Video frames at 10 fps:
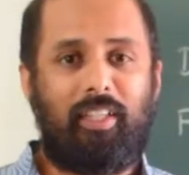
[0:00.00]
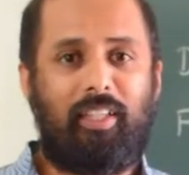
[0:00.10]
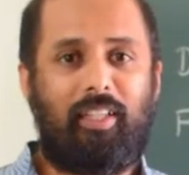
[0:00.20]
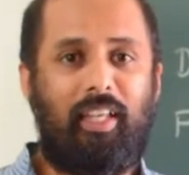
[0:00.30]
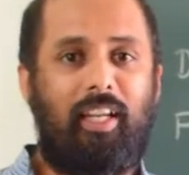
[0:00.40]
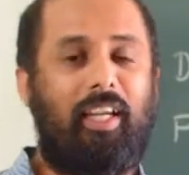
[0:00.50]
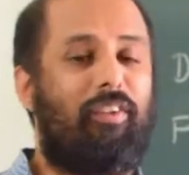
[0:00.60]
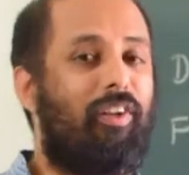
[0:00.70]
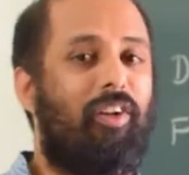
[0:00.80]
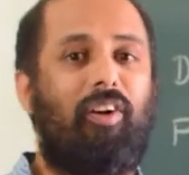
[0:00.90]
then
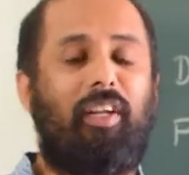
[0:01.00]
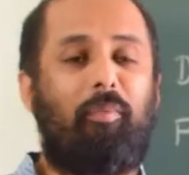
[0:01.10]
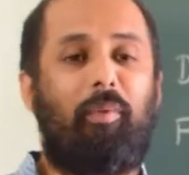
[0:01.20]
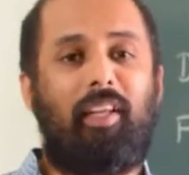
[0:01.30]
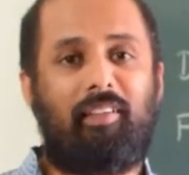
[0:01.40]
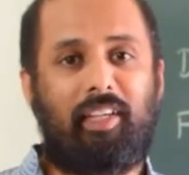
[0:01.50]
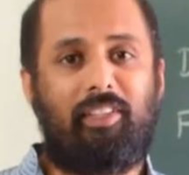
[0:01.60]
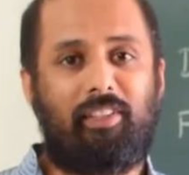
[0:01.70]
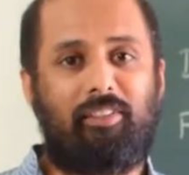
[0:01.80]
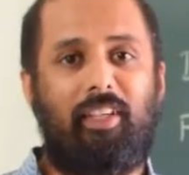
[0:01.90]
it will not remain as a
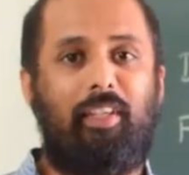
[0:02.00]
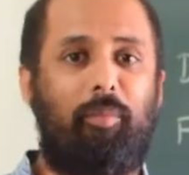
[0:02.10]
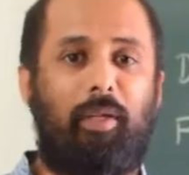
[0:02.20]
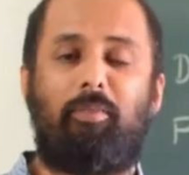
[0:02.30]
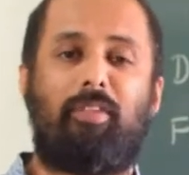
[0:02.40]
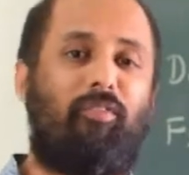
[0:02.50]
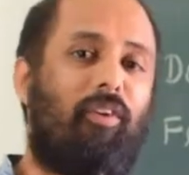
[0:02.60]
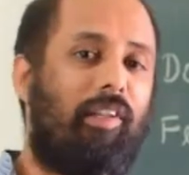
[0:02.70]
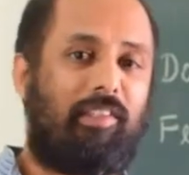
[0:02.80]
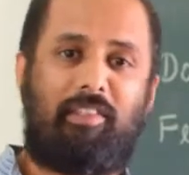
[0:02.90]
conjecture, it becomes a
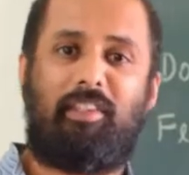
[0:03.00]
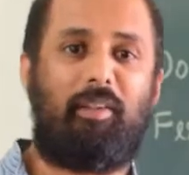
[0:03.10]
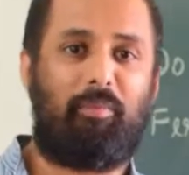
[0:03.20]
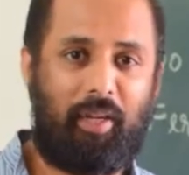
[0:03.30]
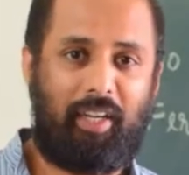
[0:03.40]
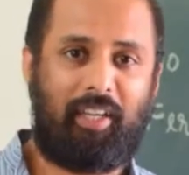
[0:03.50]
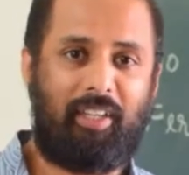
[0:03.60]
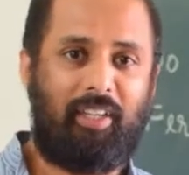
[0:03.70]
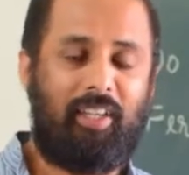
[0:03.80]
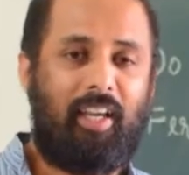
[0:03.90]
false statement.
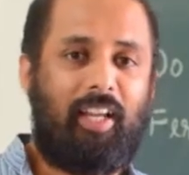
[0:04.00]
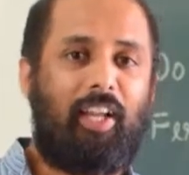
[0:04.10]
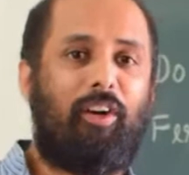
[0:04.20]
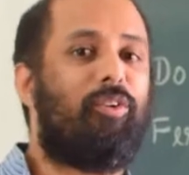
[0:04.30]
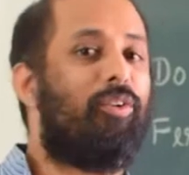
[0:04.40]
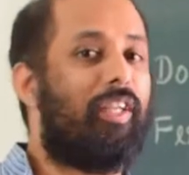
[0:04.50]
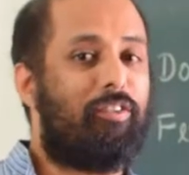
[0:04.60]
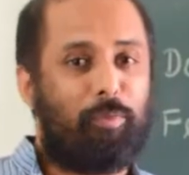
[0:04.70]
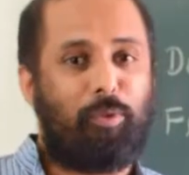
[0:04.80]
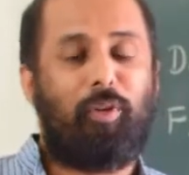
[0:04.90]
Now to
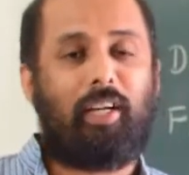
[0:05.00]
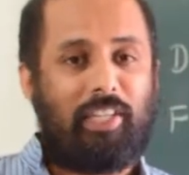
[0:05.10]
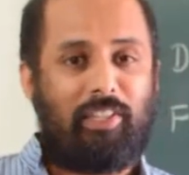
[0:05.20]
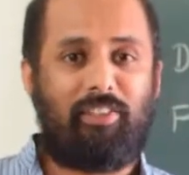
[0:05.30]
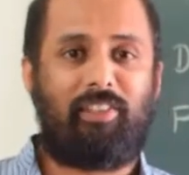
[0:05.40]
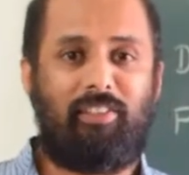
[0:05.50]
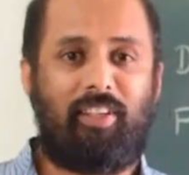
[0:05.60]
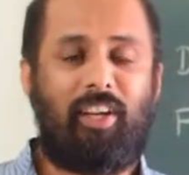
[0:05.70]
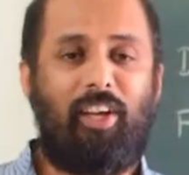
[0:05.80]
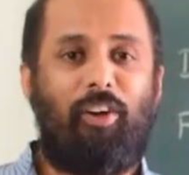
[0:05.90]
disprove a
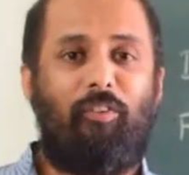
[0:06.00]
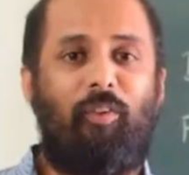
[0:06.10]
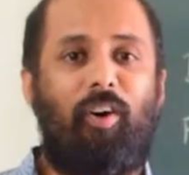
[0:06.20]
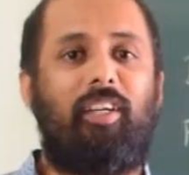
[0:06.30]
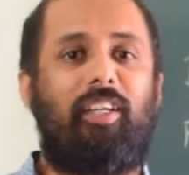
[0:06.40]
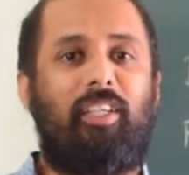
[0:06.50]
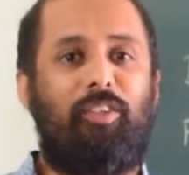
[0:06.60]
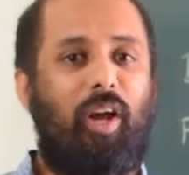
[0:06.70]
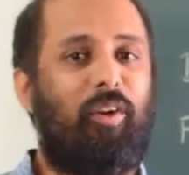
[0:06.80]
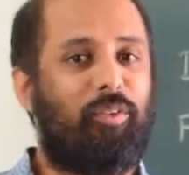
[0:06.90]
conjecture, what
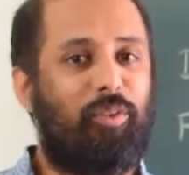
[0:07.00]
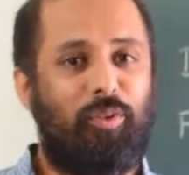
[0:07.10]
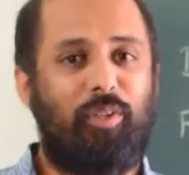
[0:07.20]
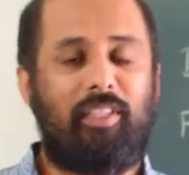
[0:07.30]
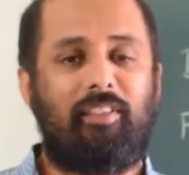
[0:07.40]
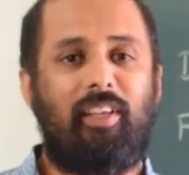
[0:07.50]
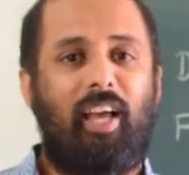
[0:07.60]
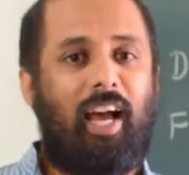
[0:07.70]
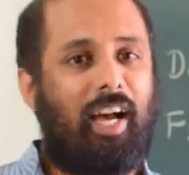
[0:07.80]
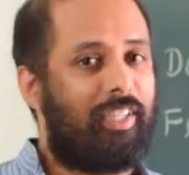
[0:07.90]
you have to do is
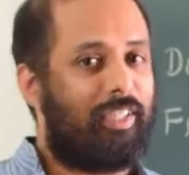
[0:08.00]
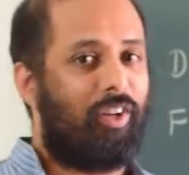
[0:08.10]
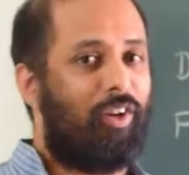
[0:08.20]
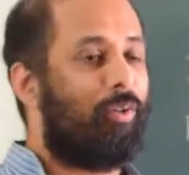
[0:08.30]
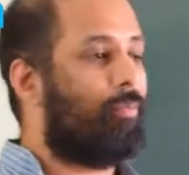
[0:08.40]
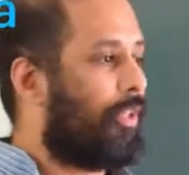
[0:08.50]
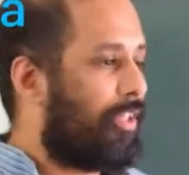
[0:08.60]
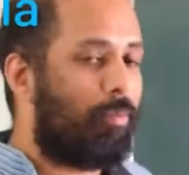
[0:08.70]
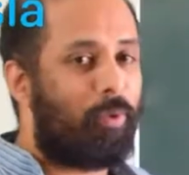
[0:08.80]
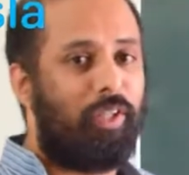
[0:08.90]
either you have to
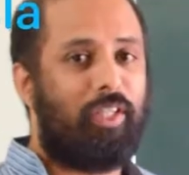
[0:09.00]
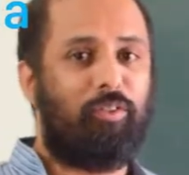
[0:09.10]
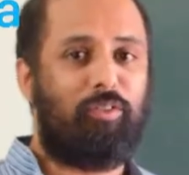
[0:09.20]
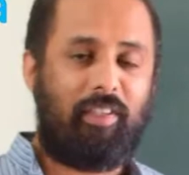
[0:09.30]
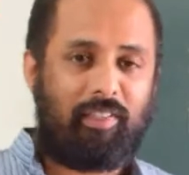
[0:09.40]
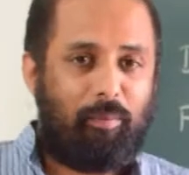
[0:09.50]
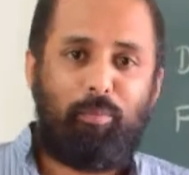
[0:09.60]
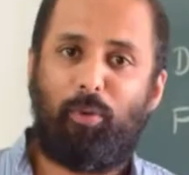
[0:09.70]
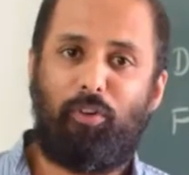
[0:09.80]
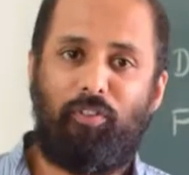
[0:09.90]
disprove it using some
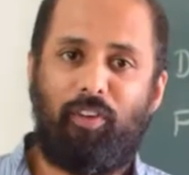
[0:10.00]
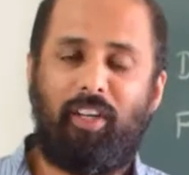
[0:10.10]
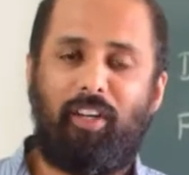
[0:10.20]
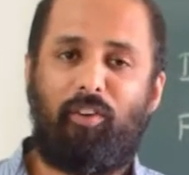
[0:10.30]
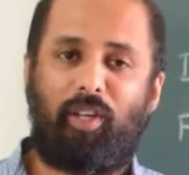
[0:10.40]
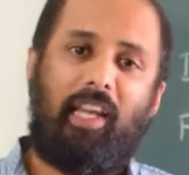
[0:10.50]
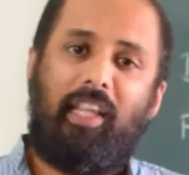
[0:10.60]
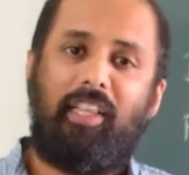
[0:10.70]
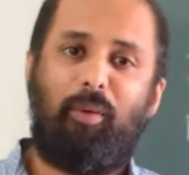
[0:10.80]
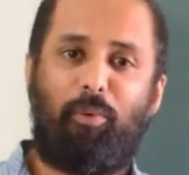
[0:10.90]
proof, okay,
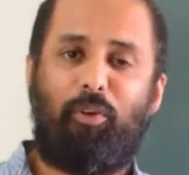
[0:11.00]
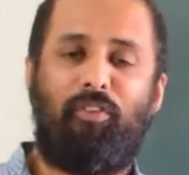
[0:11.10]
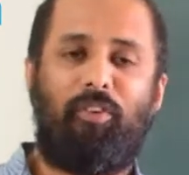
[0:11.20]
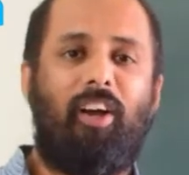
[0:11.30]
lengthy proof,